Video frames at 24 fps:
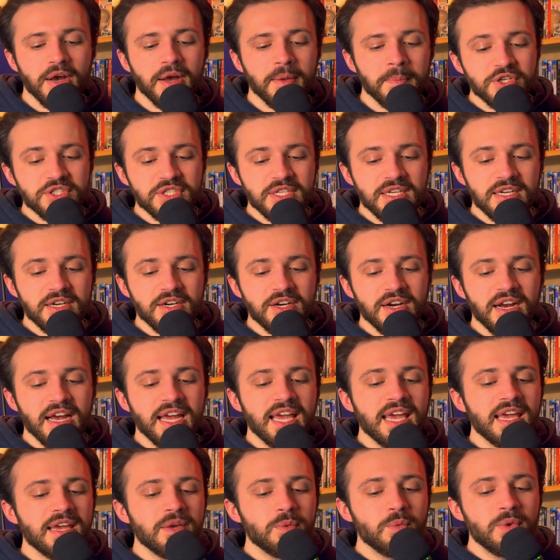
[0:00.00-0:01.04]
First here,
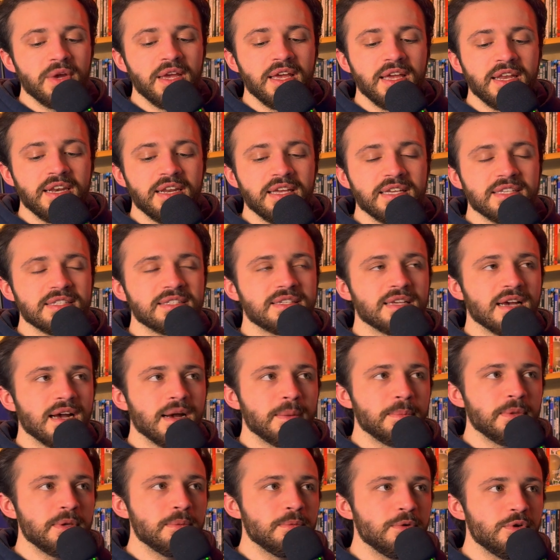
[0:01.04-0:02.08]
I hate when
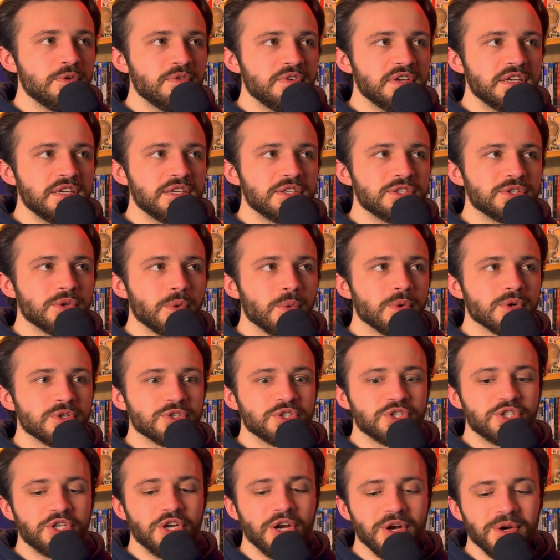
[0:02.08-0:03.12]
zombie movies or
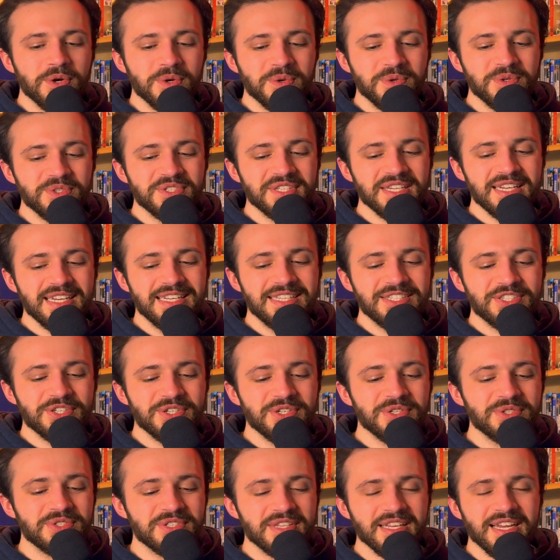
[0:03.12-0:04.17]
shows
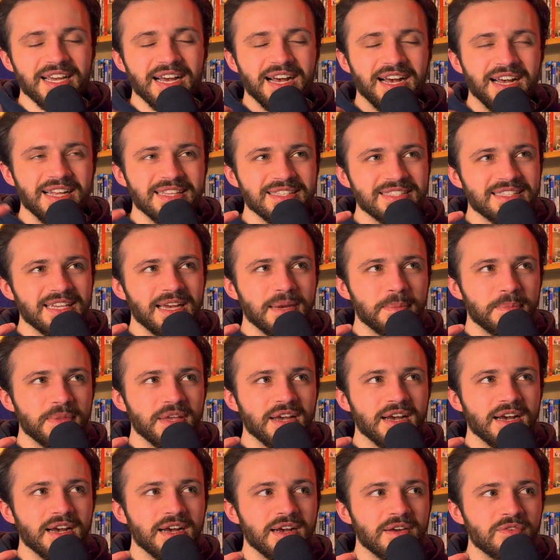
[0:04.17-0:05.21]
introduce the
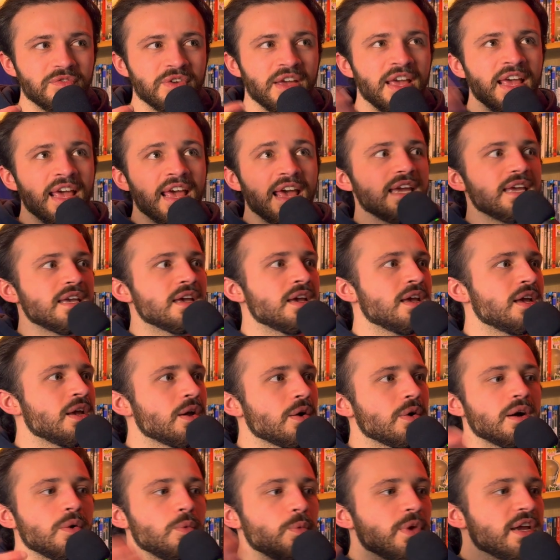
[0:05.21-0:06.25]
concept of, hey,
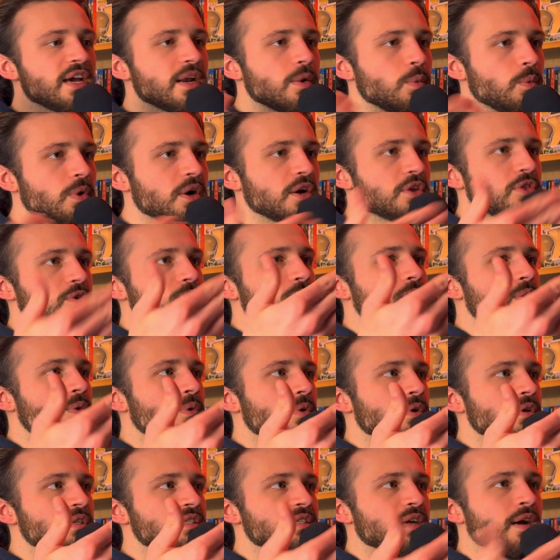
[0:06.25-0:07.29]
we got to walk through a
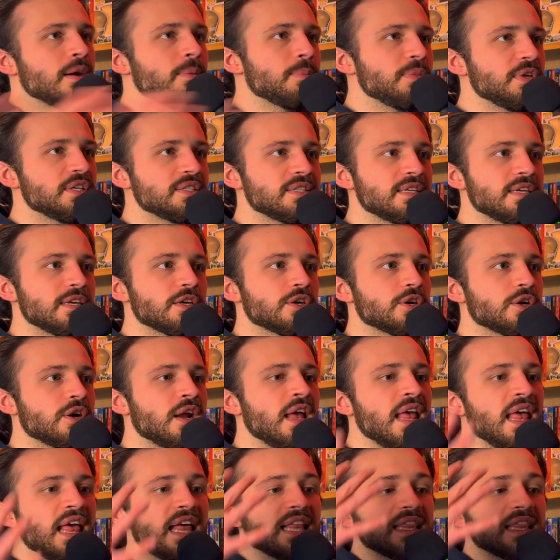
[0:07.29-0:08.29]
horde of zombies here.